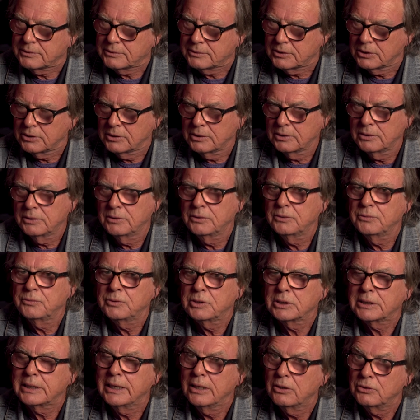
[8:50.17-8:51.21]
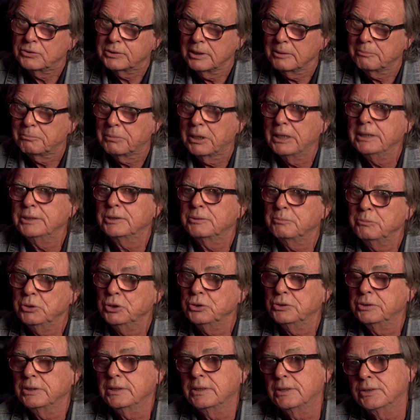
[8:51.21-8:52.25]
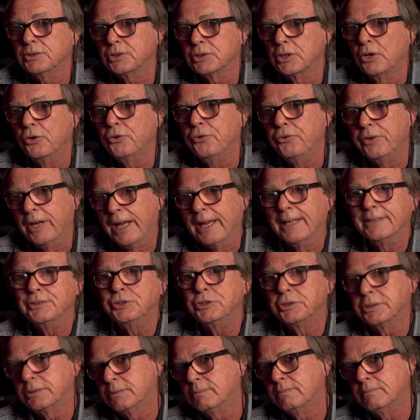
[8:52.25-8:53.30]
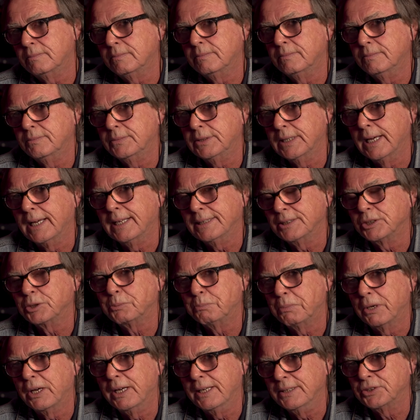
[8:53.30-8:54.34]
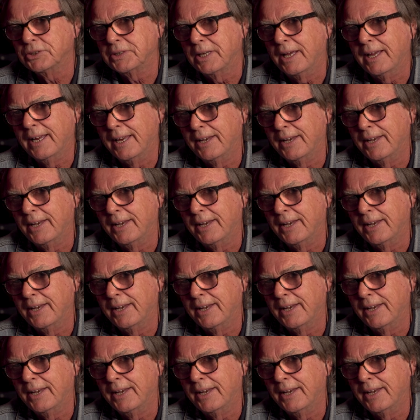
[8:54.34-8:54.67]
the Celtic-based music is so dance-based,